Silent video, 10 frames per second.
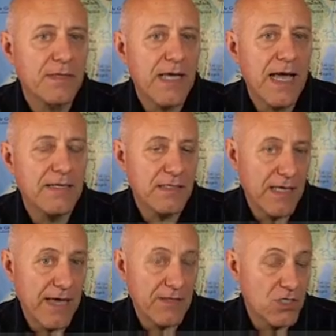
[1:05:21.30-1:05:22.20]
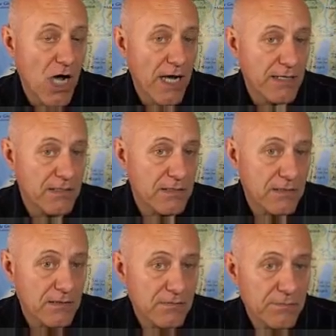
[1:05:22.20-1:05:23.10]
and the
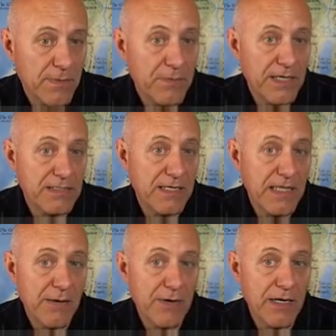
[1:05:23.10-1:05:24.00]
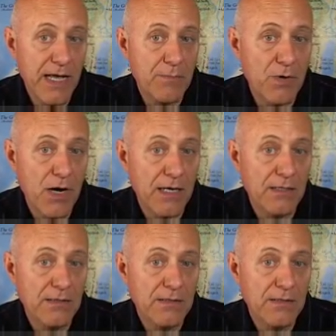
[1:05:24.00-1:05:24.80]
giants. Remember, they said they were in Hebron.